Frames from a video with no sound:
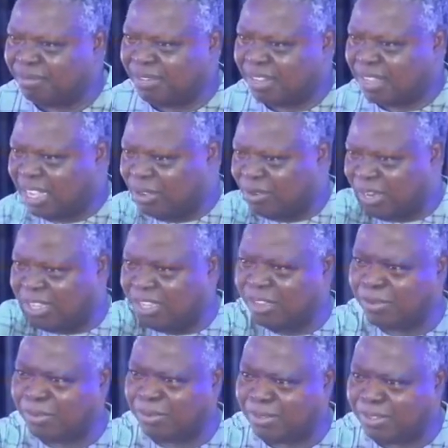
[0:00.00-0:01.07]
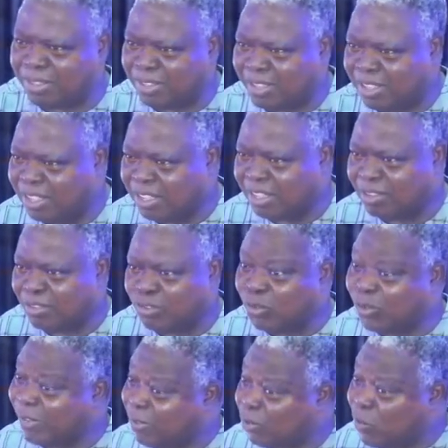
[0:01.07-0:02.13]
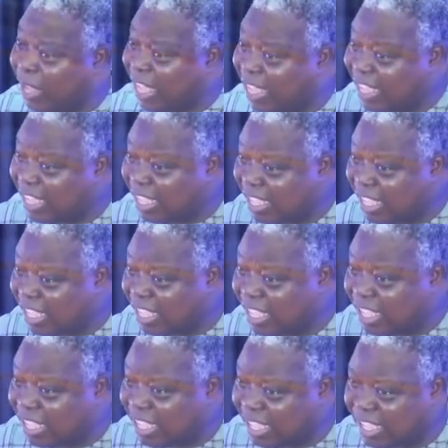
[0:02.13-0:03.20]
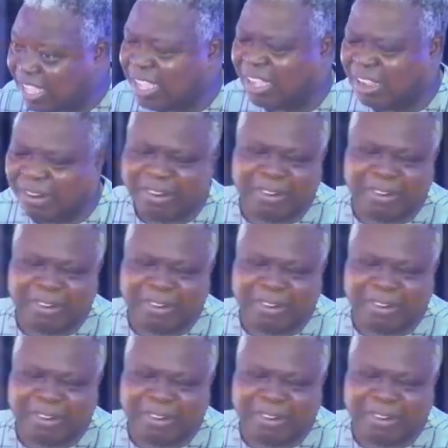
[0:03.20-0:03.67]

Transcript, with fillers: Are you listening? Took him to where? Hell.